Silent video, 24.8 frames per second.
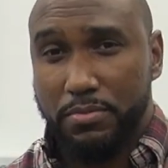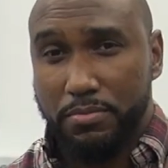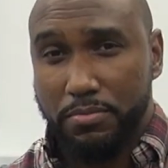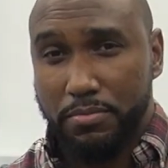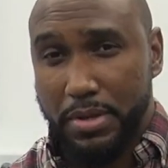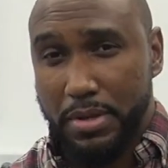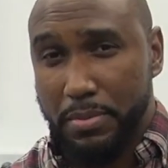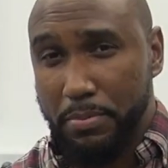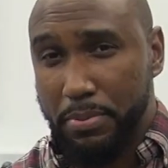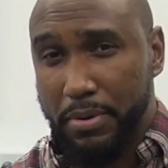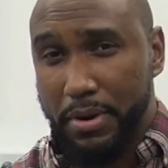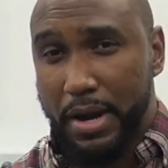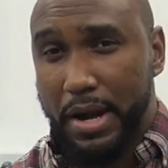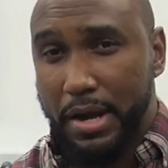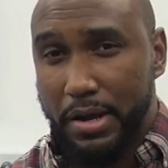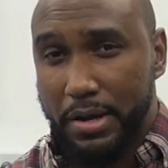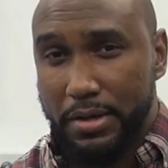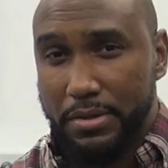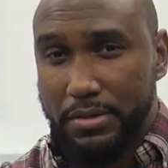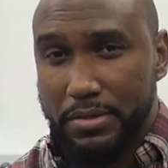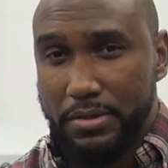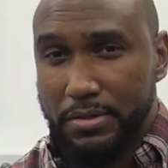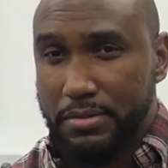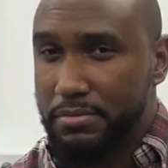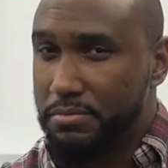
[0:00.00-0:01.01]
Be
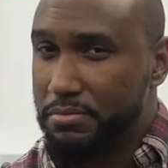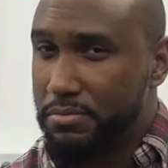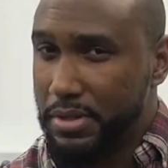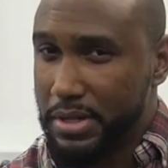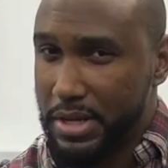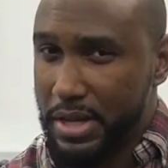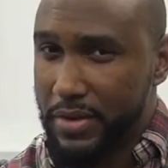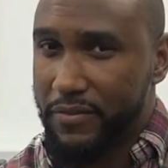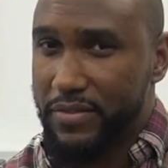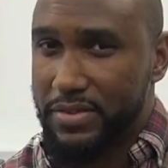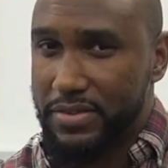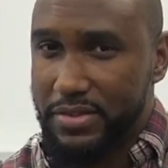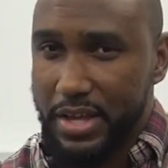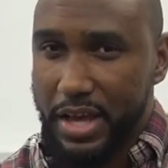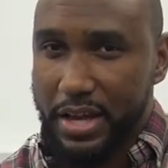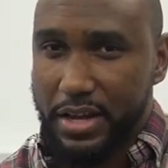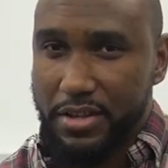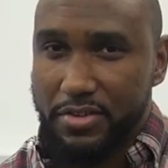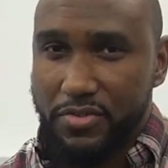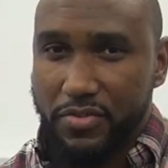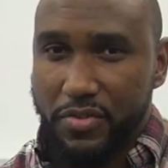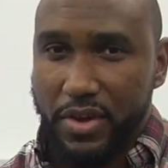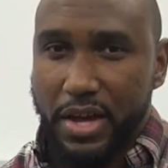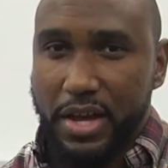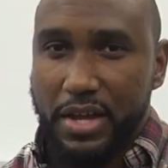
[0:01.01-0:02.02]
proud, but never
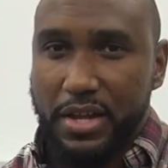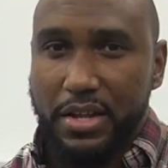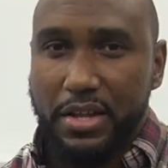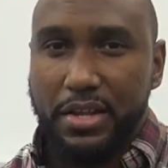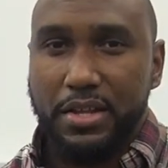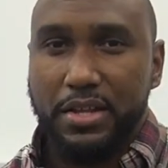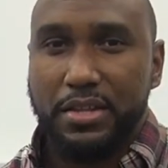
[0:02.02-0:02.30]
satisfied.